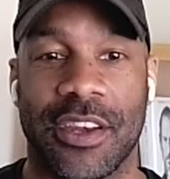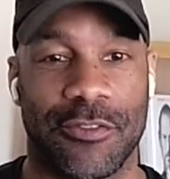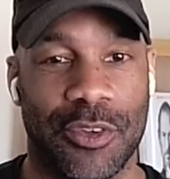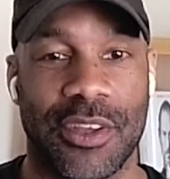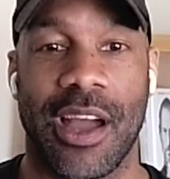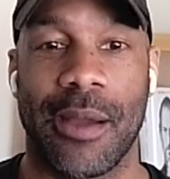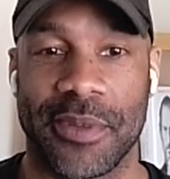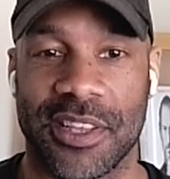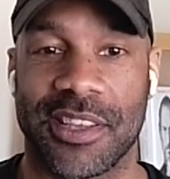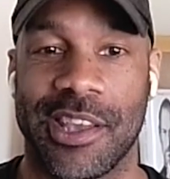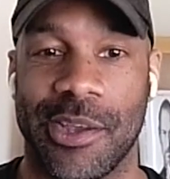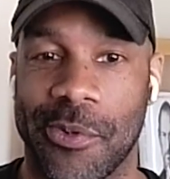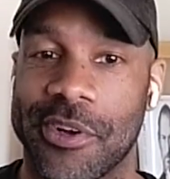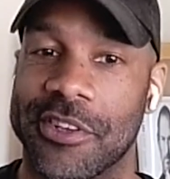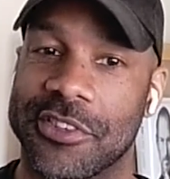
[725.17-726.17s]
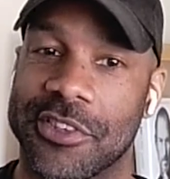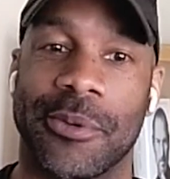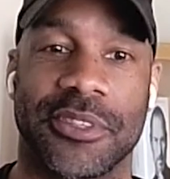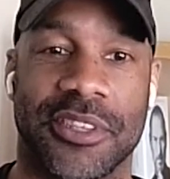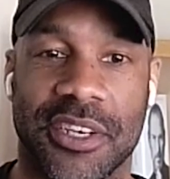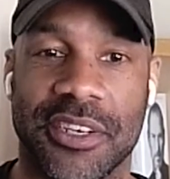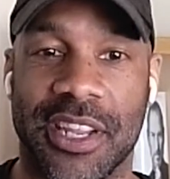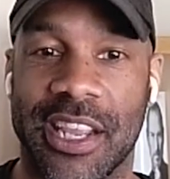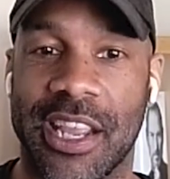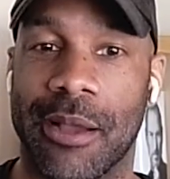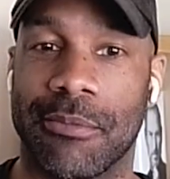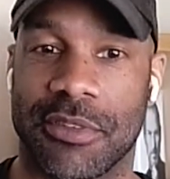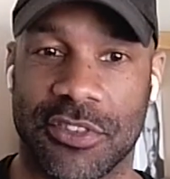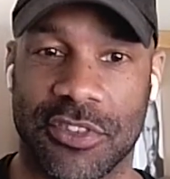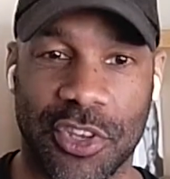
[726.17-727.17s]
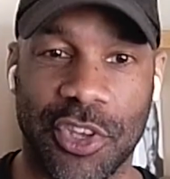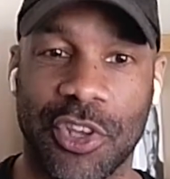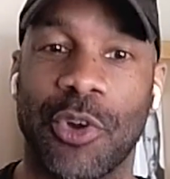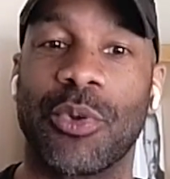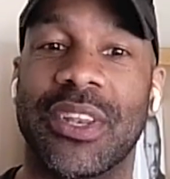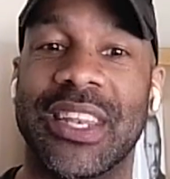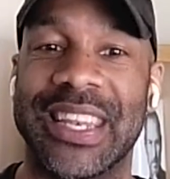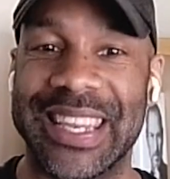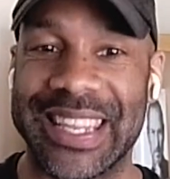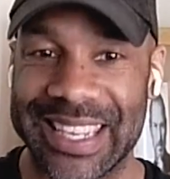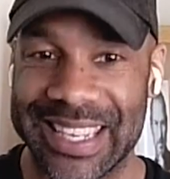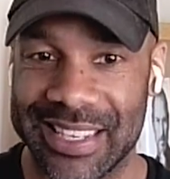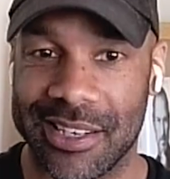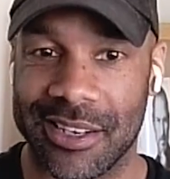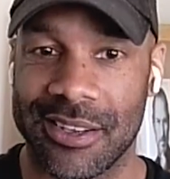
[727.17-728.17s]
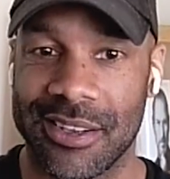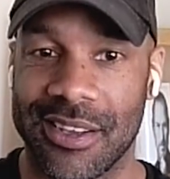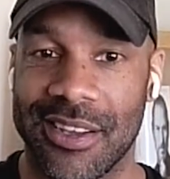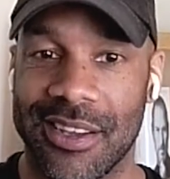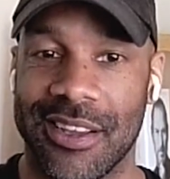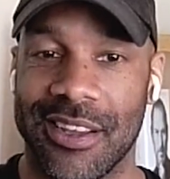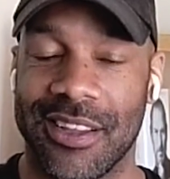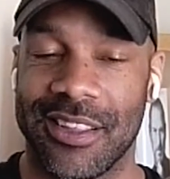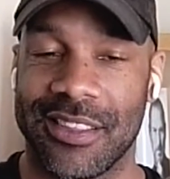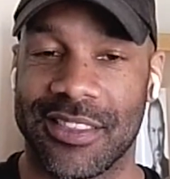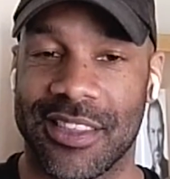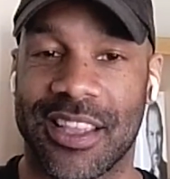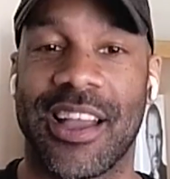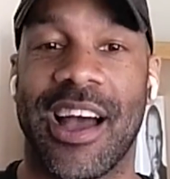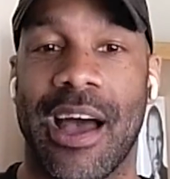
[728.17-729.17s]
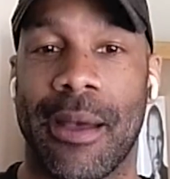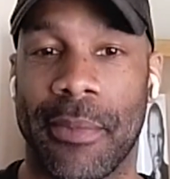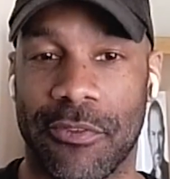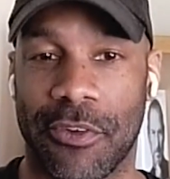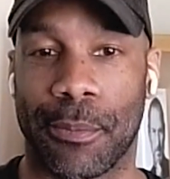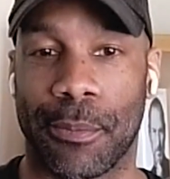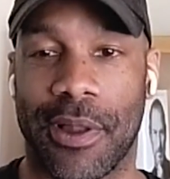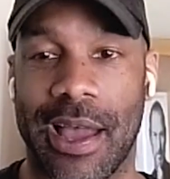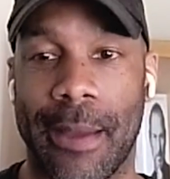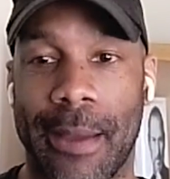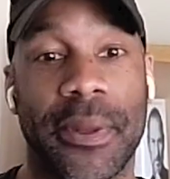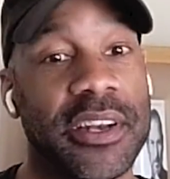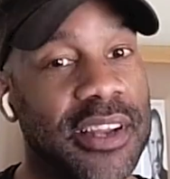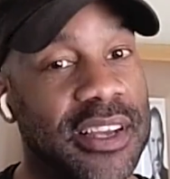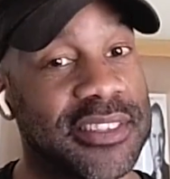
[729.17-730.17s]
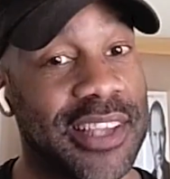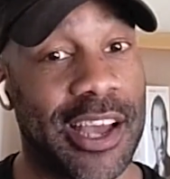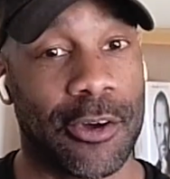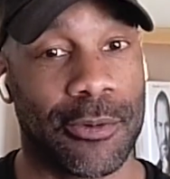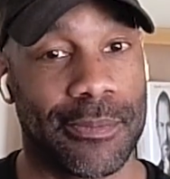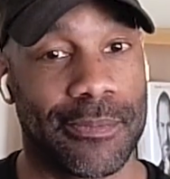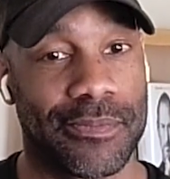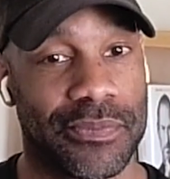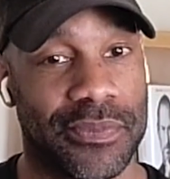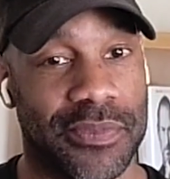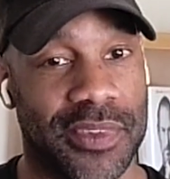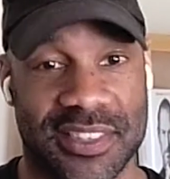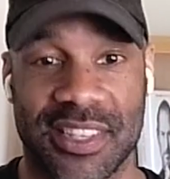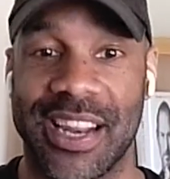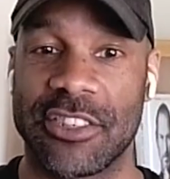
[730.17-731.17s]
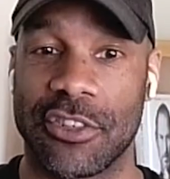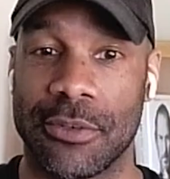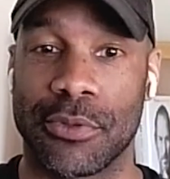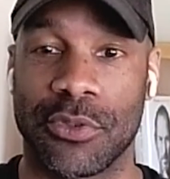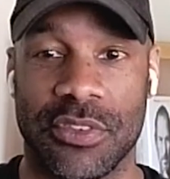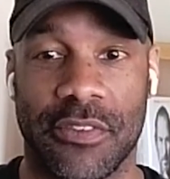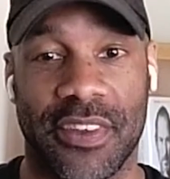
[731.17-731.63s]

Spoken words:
if you comment a keyword, it's going to the DMs, so you don't need the comment reply, but it does help. It's an extra boost of